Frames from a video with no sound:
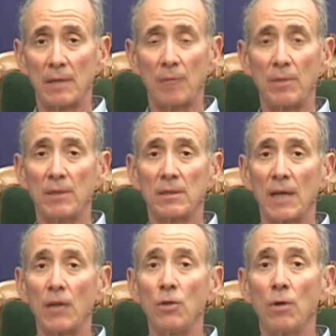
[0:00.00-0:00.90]
namely it's
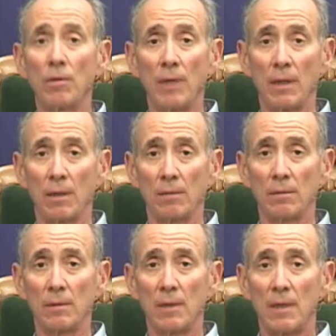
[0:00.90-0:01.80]
not your ego,